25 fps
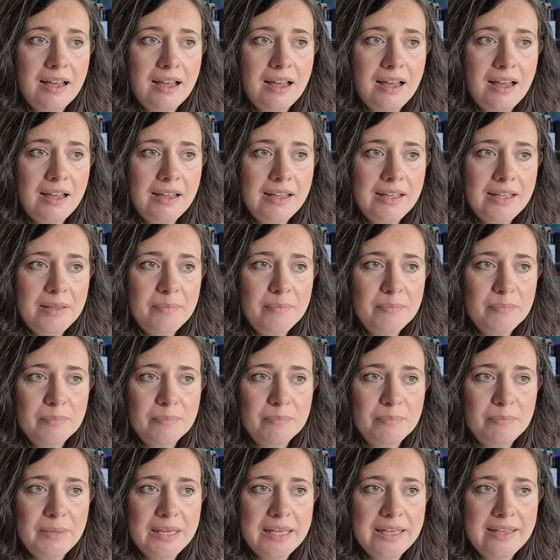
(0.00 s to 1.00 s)
I'm
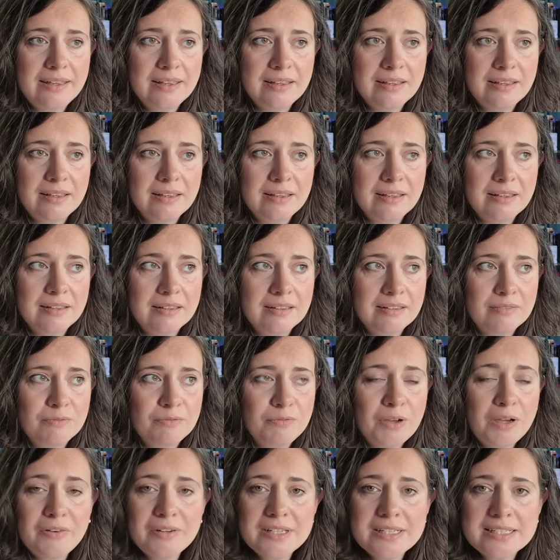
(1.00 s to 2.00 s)
being
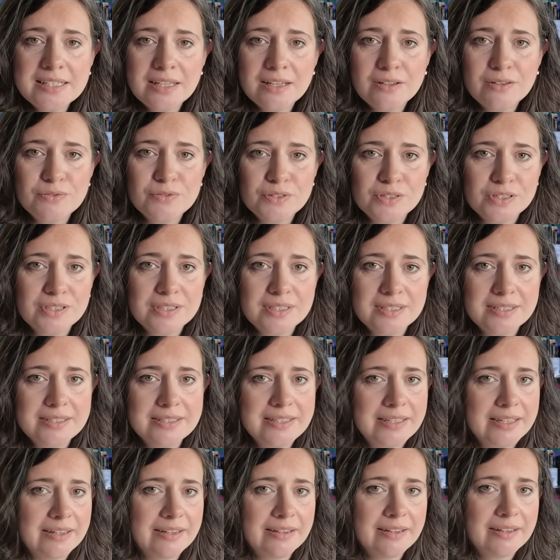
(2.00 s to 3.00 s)
very selfish this
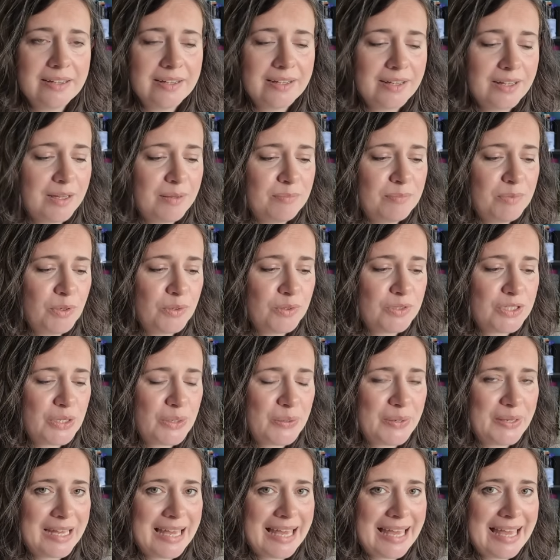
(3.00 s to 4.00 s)
year and I'm not
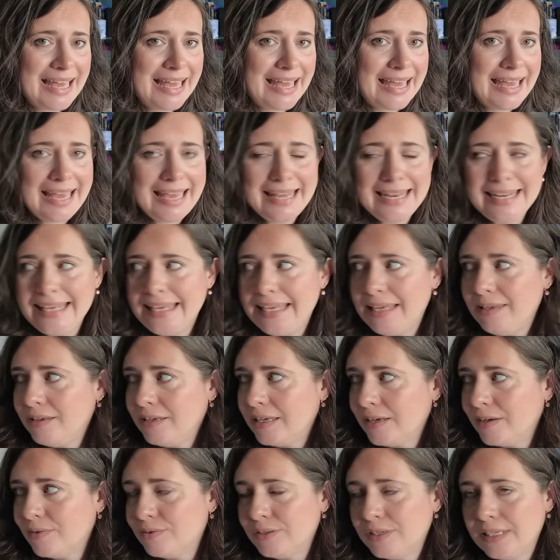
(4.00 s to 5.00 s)
doing any
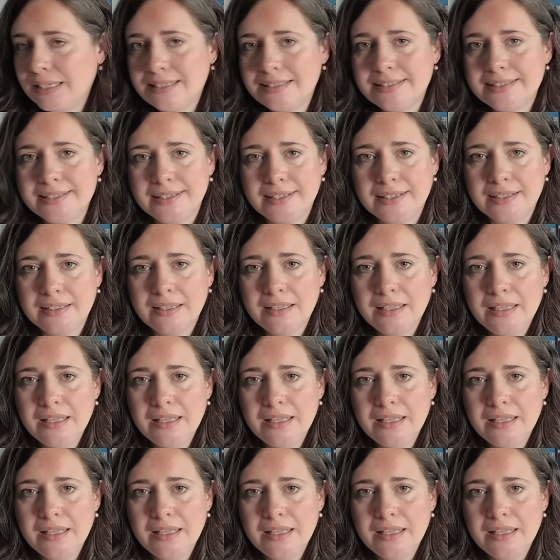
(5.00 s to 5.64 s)
gift knitting.